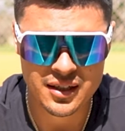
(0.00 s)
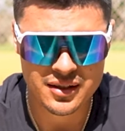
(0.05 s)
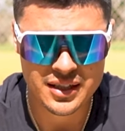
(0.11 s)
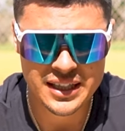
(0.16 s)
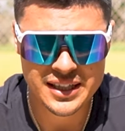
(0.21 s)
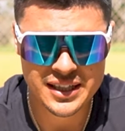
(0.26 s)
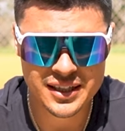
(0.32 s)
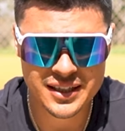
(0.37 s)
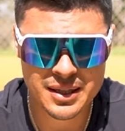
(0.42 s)

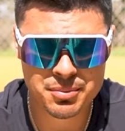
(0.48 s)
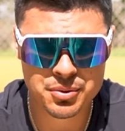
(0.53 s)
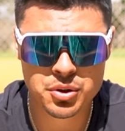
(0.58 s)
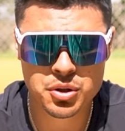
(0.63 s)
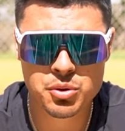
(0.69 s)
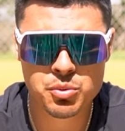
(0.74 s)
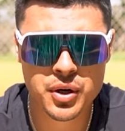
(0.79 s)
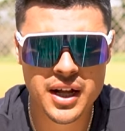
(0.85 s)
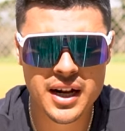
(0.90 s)
This is
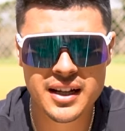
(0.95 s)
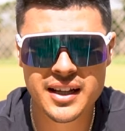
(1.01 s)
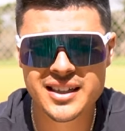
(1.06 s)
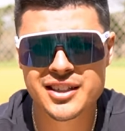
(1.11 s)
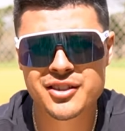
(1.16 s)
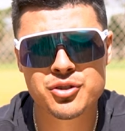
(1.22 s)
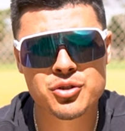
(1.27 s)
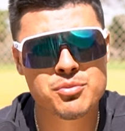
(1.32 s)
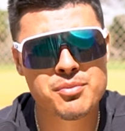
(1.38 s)
typically what I like
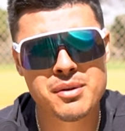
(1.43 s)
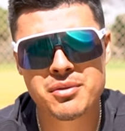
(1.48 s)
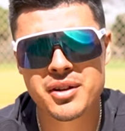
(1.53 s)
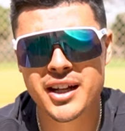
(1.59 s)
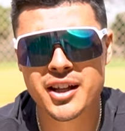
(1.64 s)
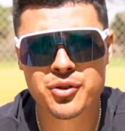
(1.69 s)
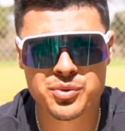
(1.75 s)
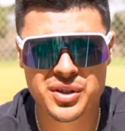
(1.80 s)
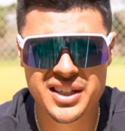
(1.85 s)
to do, maybe
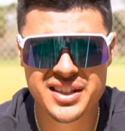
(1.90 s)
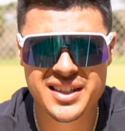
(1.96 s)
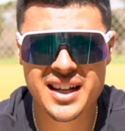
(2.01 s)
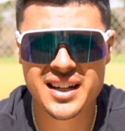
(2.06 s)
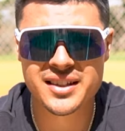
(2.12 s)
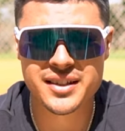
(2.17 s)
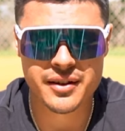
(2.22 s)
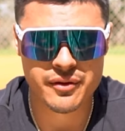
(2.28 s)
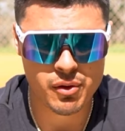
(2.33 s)
like 3
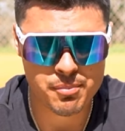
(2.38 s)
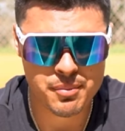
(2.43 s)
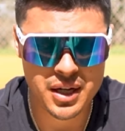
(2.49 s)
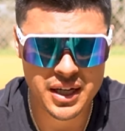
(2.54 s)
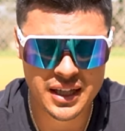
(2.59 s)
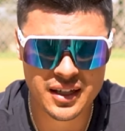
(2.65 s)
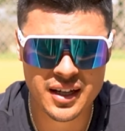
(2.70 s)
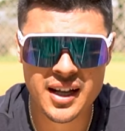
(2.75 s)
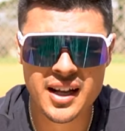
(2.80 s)
sets of a
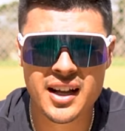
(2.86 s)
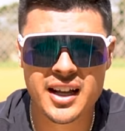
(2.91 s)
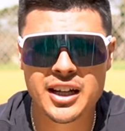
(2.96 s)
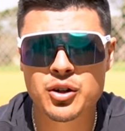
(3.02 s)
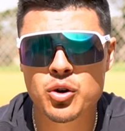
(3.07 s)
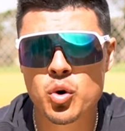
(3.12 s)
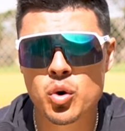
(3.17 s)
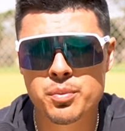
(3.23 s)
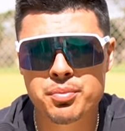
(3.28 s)
minute,
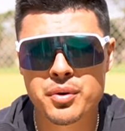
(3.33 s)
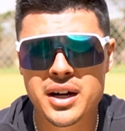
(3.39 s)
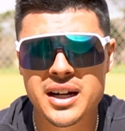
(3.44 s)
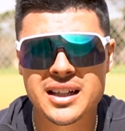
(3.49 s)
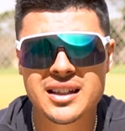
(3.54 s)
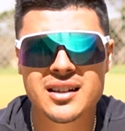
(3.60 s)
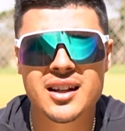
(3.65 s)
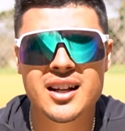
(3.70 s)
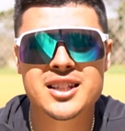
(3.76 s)

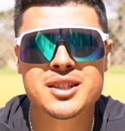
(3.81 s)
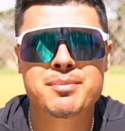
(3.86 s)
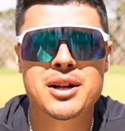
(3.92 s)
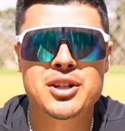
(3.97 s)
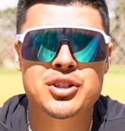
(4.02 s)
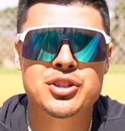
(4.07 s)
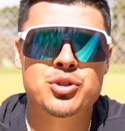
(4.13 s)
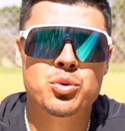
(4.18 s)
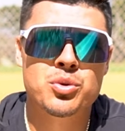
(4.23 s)
incorporated,
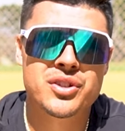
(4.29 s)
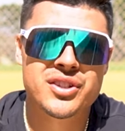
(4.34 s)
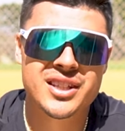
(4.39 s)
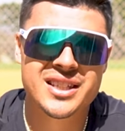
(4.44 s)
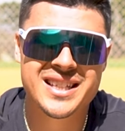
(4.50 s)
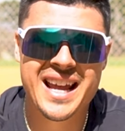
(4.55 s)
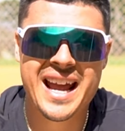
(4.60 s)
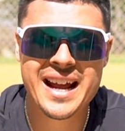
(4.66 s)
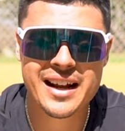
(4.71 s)
especially towards the
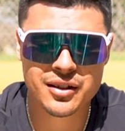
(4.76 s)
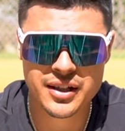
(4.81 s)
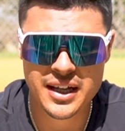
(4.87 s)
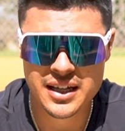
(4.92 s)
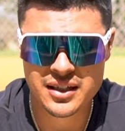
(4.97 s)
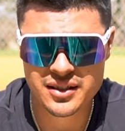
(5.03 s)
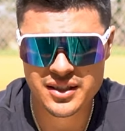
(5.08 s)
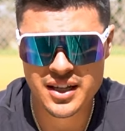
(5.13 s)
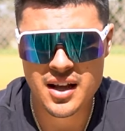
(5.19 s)
tail
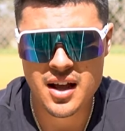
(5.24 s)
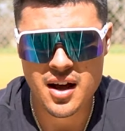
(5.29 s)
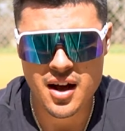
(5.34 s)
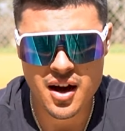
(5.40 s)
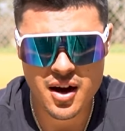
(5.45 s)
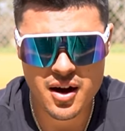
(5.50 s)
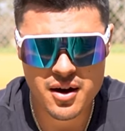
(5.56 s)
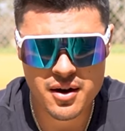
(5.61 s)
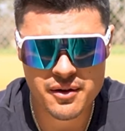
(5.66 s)
end
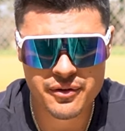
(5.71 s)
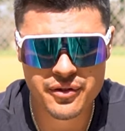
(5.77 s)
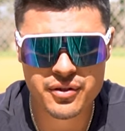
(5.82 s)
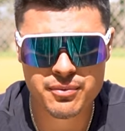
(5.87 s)
of